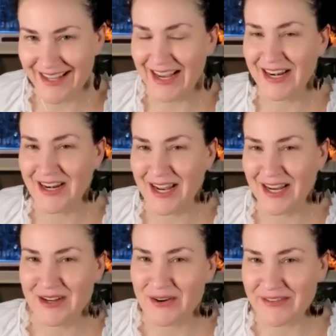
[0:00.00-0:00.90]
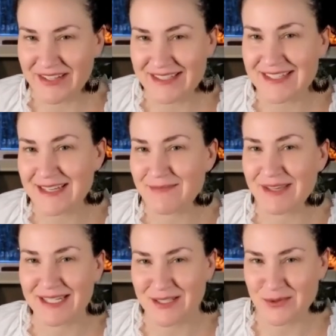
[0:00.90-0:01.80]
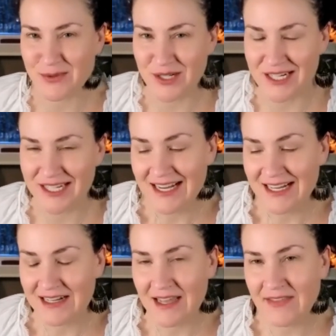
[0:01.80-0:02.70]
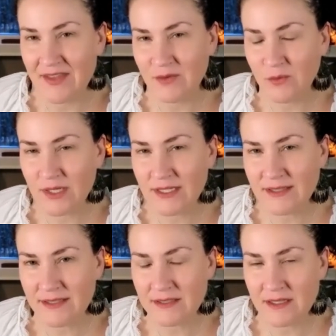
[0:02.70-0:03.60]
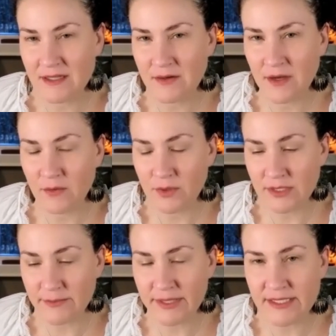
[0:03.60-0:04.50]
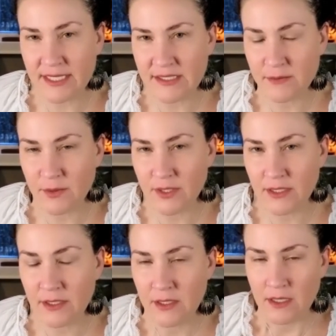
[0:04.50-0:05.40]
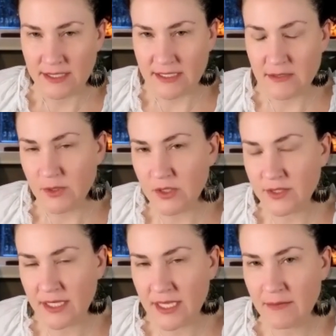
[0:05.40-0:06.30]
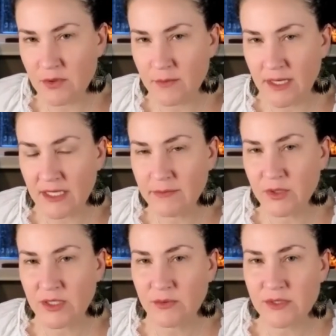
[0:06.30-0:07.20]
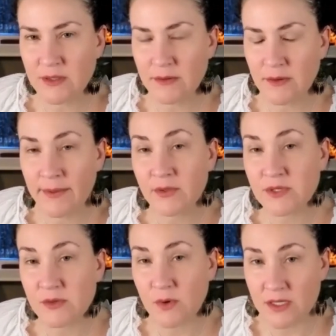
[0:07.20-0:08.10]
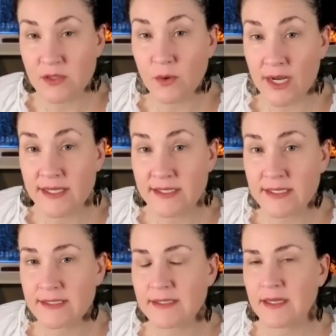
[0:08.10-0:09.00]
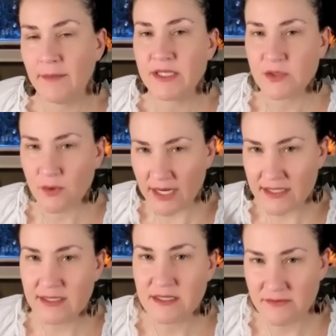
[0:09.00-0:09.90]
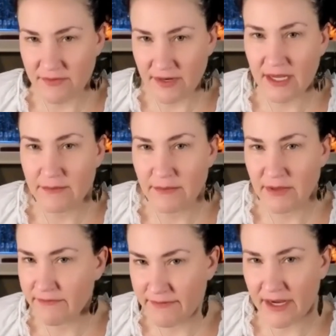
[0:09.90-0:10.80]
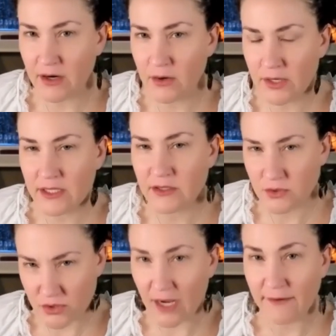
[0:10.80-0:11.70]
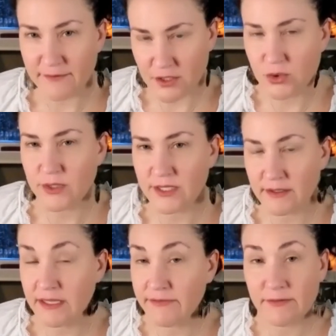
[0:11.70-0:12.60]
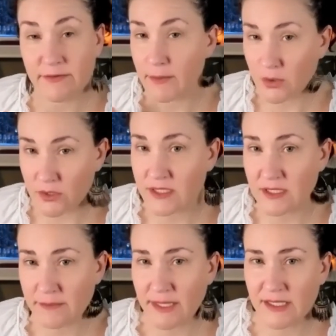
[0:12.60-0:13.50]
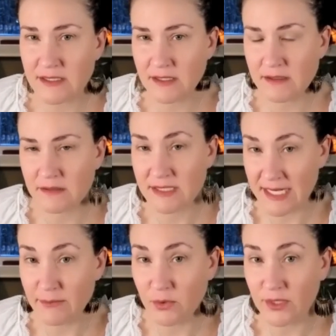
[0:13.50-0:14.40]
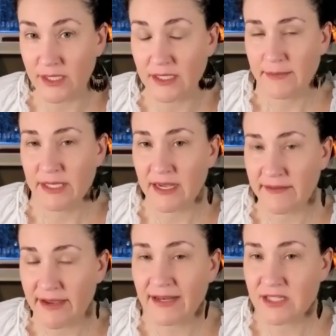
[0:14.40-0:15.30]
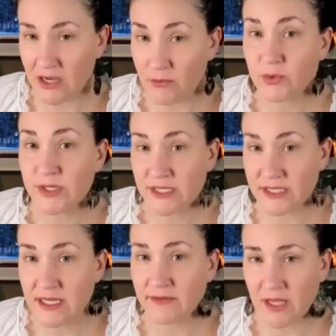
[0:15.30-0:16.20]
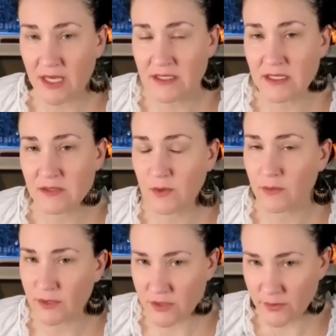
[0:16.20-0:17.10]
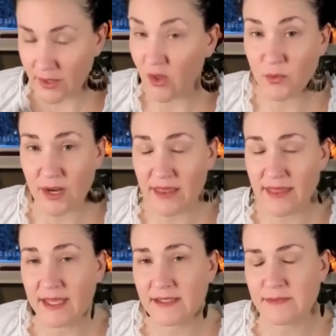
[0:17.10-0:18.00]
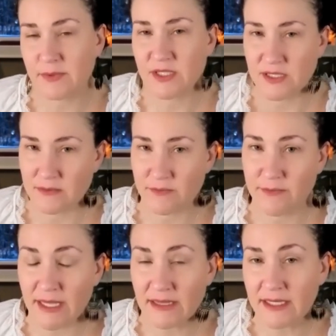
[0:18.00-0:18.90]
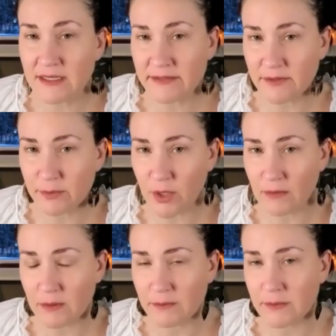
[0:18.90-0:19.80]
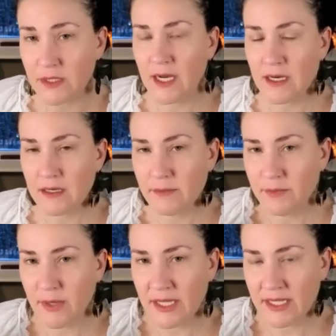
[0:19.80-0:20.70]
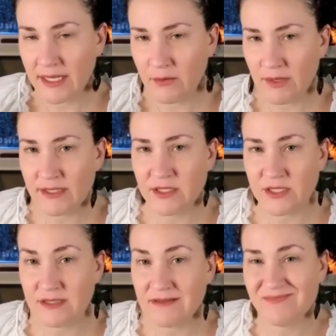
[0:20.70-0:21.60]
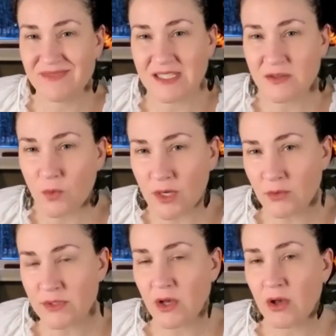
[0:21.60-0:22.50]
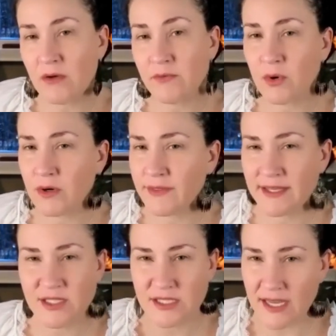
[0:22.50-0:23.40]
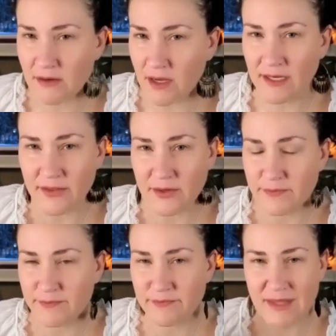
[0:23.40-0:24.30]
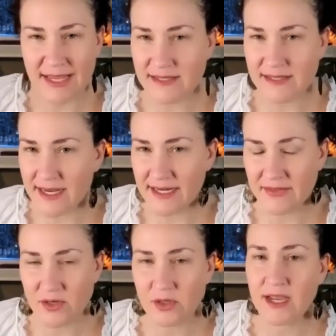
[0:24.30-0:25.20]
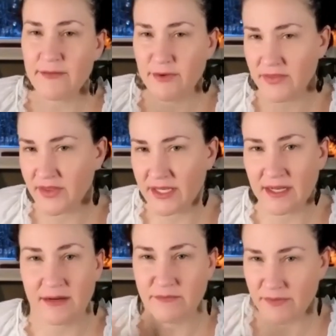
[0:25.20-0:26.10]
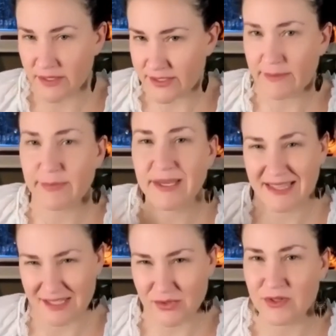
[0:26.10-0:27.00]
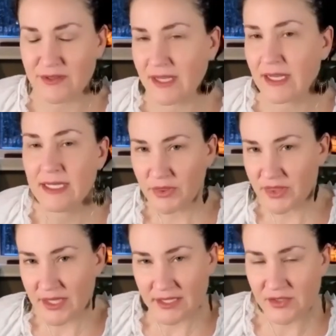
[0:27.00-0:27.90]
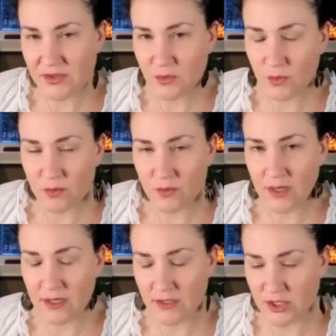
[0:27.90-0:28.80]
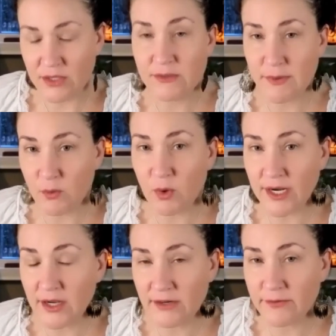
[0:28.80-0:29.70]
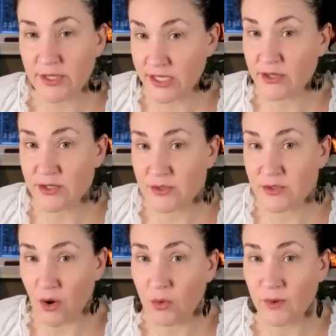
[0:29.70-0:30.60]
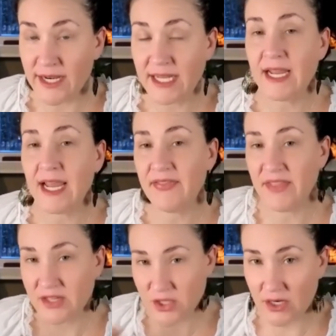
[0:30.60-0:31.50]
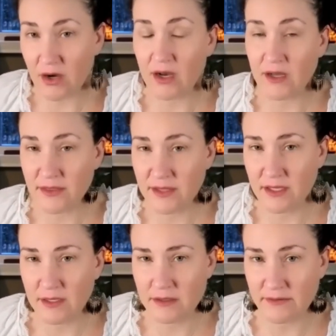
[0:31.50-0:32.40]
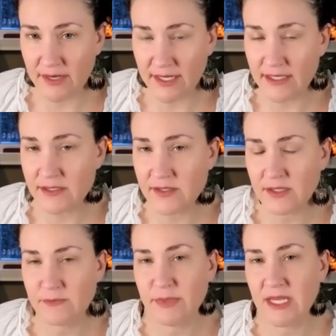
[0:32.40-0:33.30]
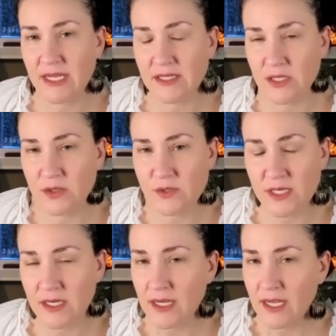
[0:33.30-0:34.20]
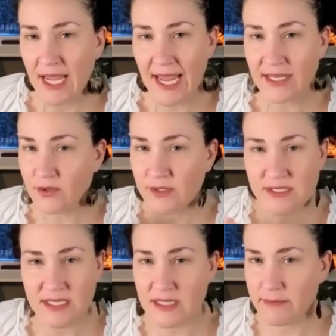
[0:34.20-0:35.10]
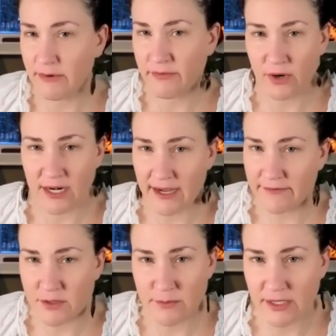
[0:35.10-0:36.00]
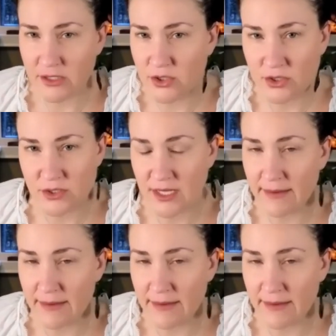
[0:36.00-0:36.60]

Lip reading: I know I've eaten something untoward. And then a really big testimonial that came through my community was about psoriasis. I mean, psoriasis can be very tough to treat, even from a holistic medicine standpoint. I mean, I've had really tough cases where we're doing all the right things, which is mainly a liver problem, but it just doesn't want to resolve, or they just get another anxiety in their life and then it flares up again, this sort of thing. But she's been working on it for years already, and then she got the device and began to use it, and you could see the before and after pictures.